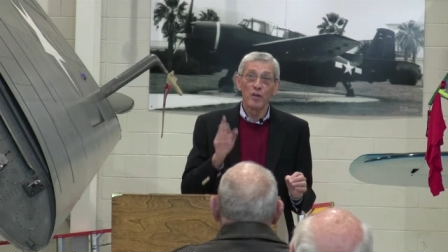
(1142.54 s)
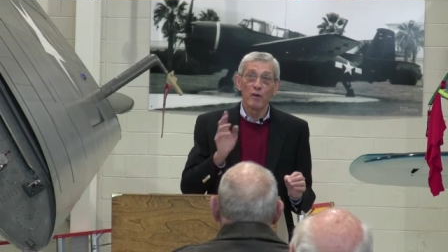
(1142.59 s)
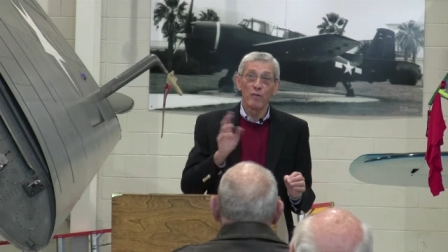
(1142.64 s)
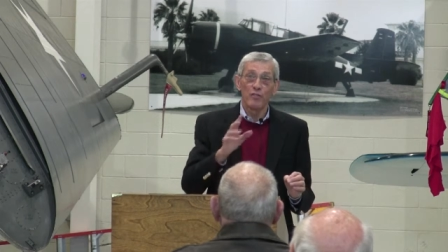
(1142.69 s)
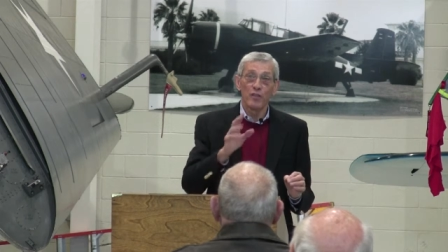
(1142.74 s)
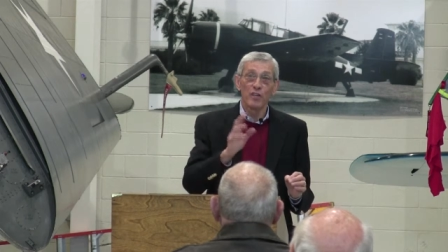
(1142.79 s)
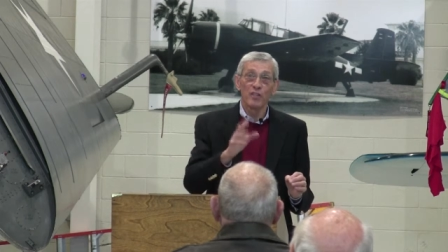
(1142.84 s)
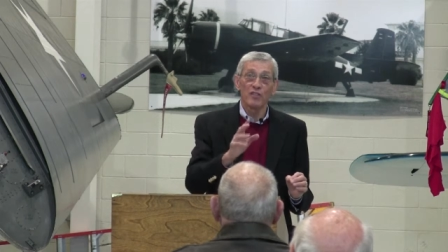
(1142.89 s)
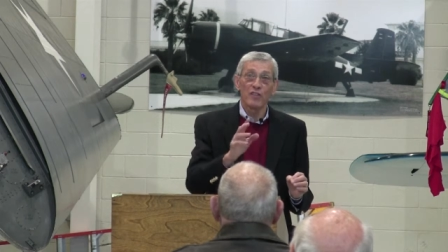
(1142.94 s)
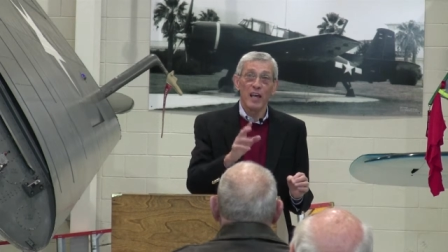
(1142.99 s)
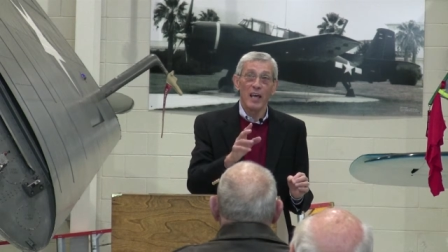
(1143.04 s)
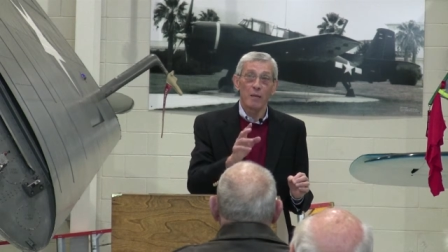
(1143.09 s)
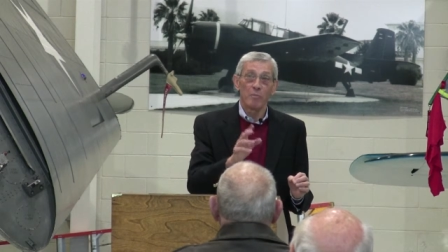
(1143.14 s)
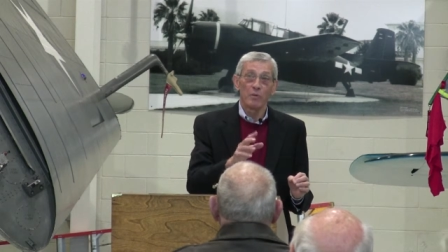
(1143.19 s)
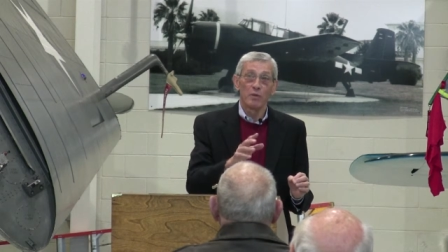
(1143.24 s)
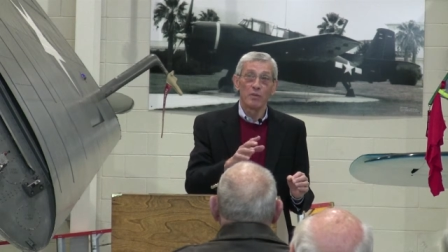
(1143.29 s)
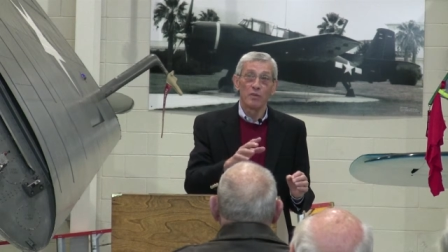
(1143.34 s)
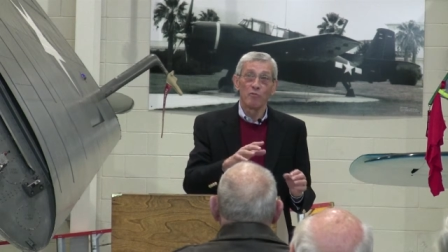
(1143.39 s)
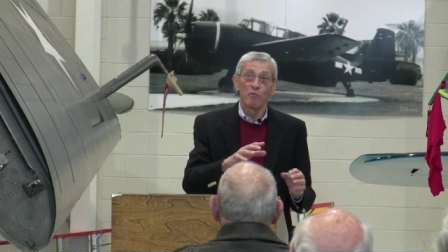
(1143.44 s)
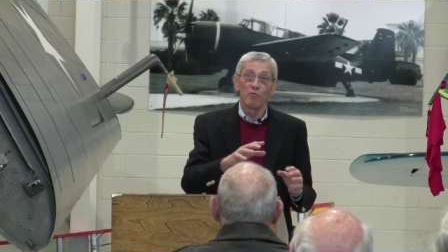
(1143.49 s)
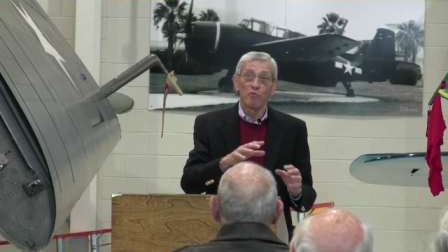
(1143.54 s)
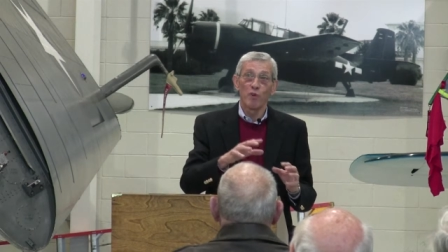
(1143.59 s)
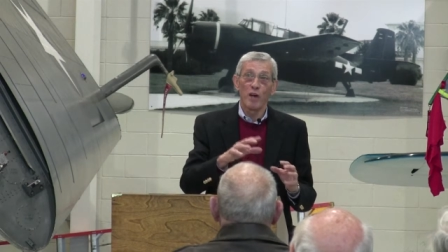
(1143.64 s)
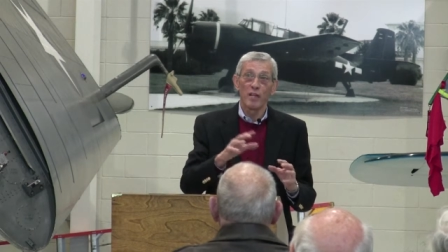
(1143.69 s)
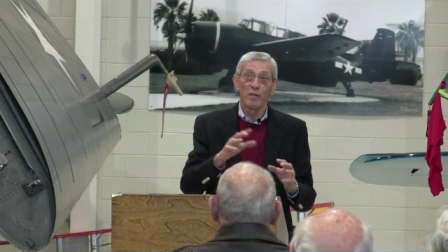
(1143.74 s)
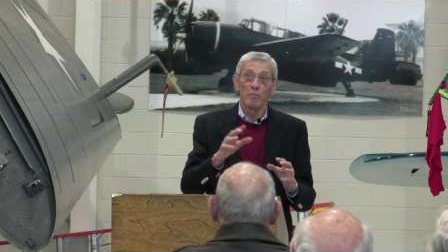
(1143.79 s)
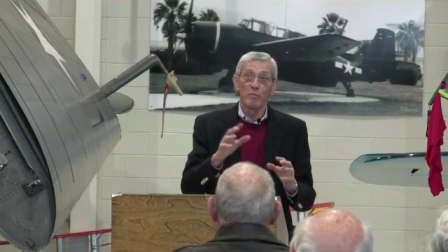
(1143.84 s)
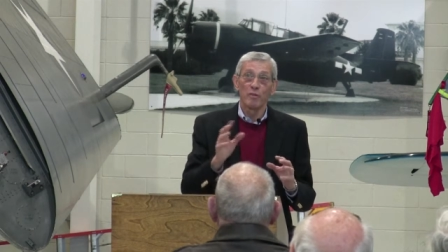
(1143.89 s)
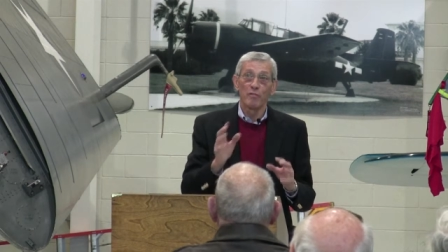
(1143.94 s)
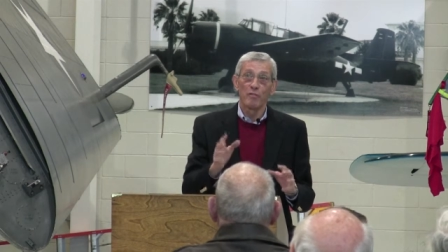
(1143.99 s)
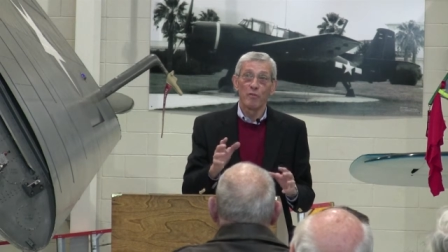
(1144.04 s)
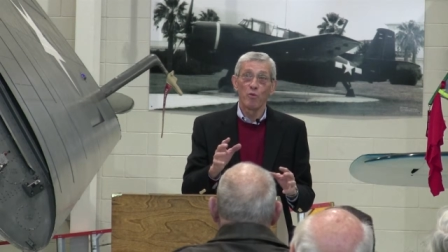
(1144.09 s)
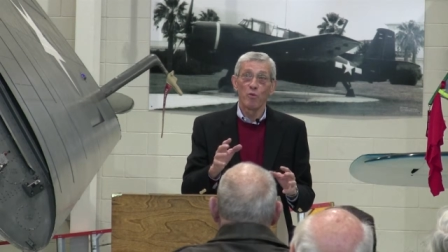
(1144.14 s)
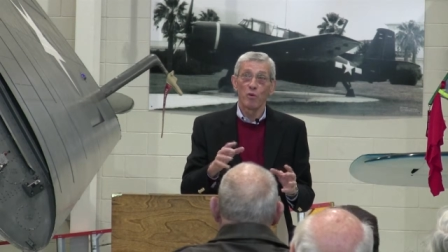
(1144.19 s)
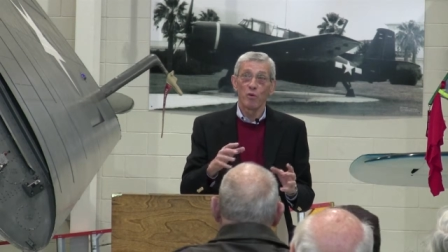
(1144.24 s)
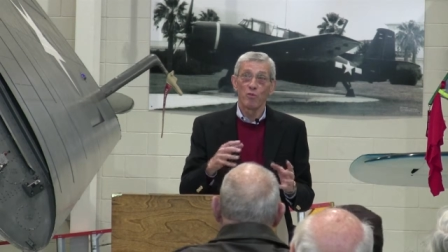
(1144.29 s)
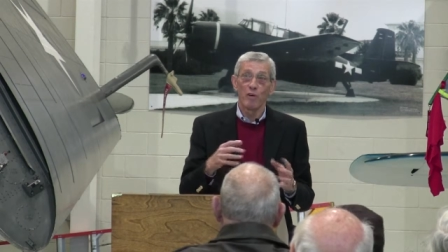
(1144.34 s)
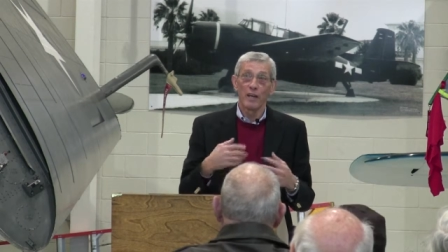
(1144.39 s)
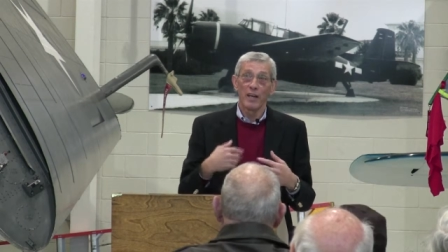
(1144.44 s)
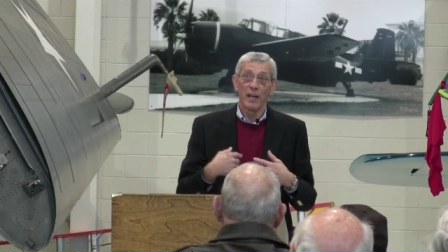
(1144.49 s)
don't know if this happened right
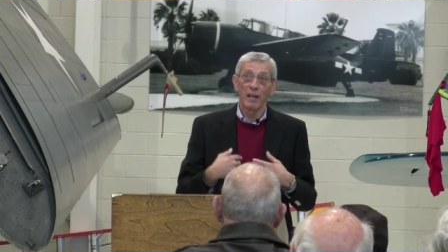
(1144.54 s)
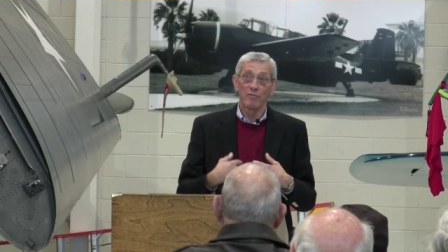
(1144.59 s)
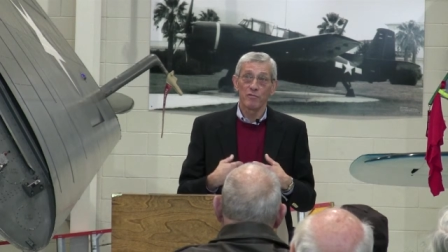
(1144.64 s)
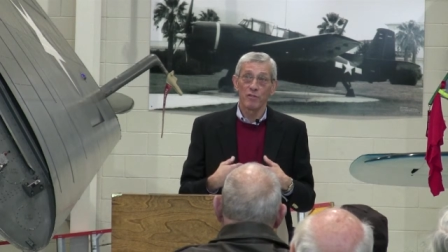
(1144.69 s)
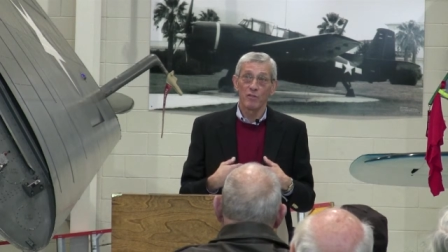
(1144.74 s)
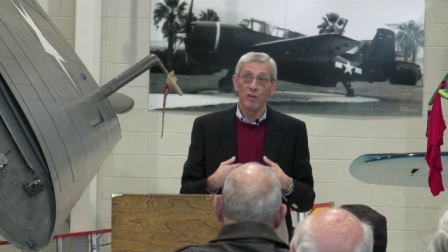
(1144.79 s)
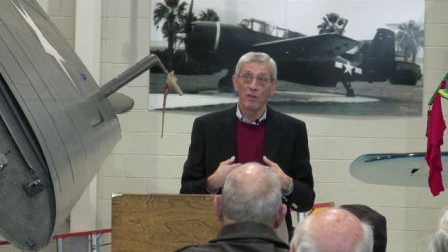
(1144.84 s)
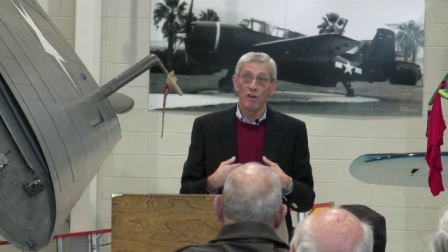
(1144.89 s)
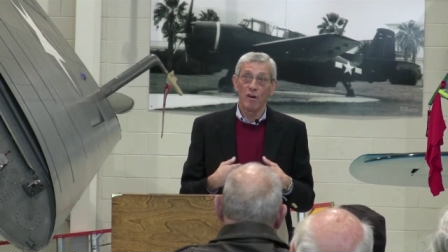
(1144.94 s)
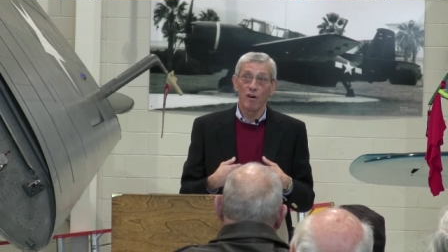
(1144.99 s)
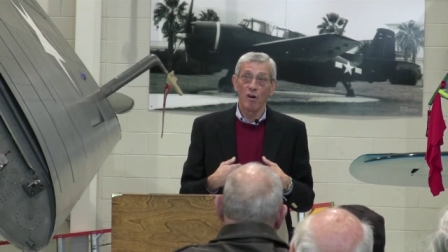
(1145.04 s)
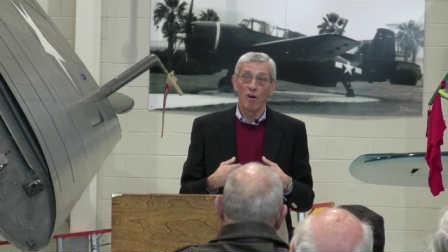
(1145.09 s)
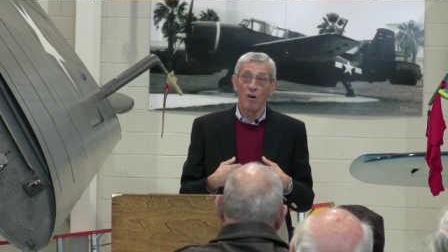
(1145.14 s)
before or right after the